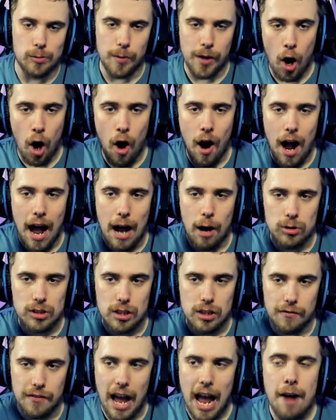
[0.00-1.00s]
we are out
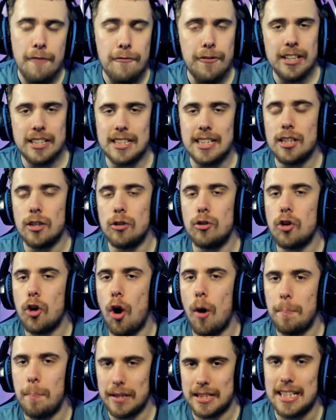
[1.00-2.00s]
of every single
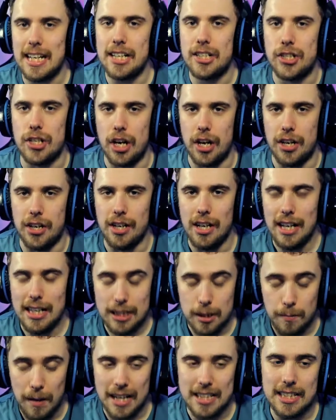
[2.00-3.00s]
competition,
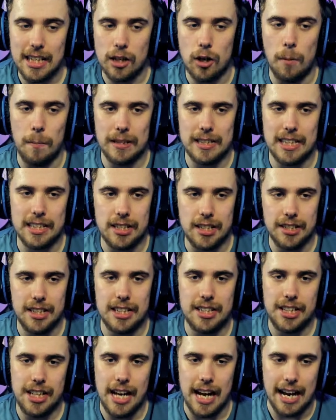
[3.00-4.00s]
domestic competition
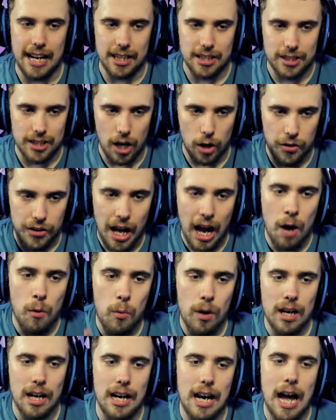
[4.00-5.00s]
this year. So that
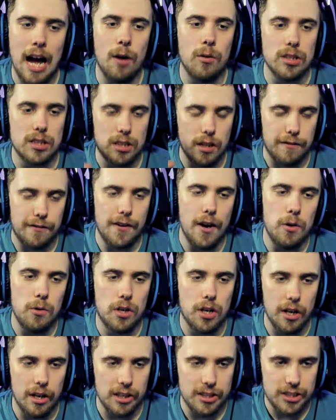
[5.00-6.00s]
will allow us to
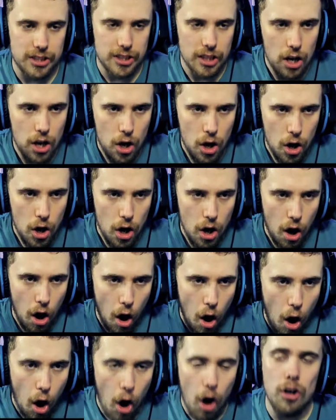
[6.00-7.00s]
focus
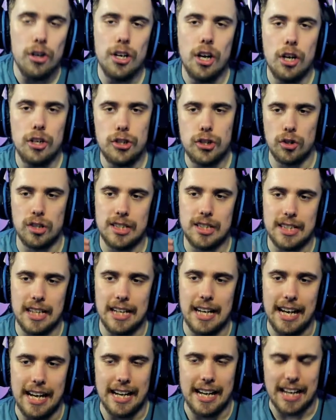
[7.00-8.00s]
on just the
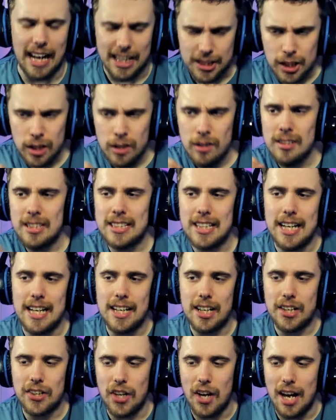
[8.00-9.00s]
league. I do
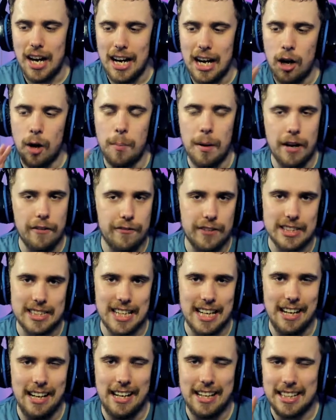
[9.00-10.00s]
think that a little bit of
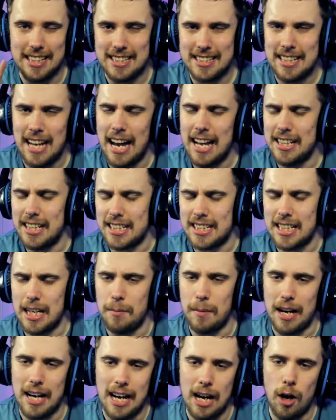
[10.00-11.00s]
fatigue has set in the team
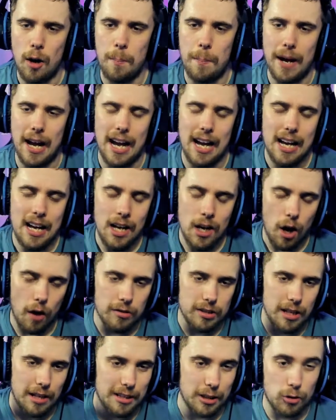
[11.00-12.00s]
a little bit.
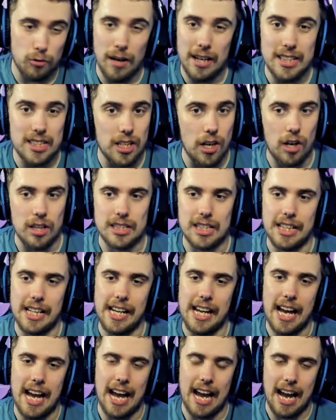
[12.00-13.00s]
Obviously, I had a great start to the
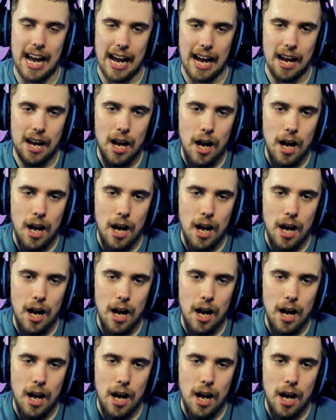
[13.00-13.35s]
year,